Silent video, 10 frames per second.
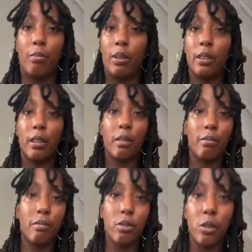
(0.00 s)
But
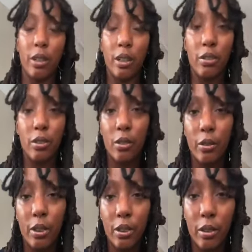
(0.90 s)
yeah, you could answer the
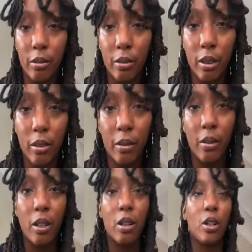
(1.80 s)
question, you
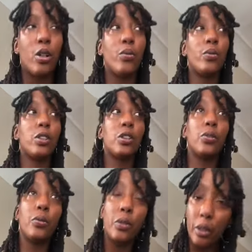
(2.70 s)
know. What do
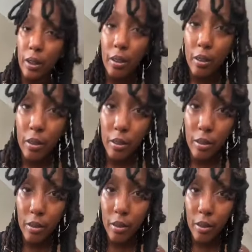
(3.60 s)
you think?
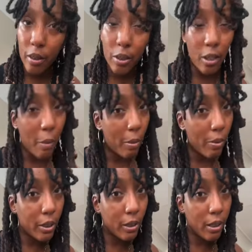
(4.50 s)
Because a lot of
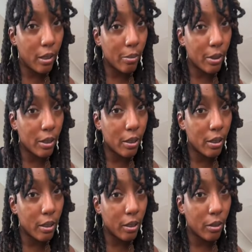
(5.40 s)
people think celibacy
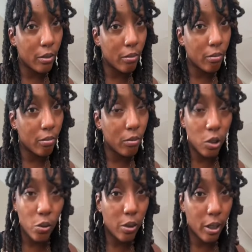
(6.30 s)
is healing.
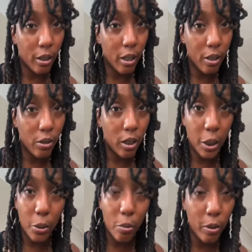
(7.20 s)
Do you think that? Do you
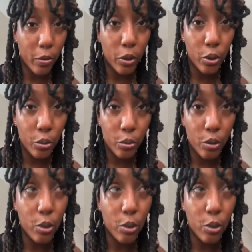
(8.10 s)
think it would be for you?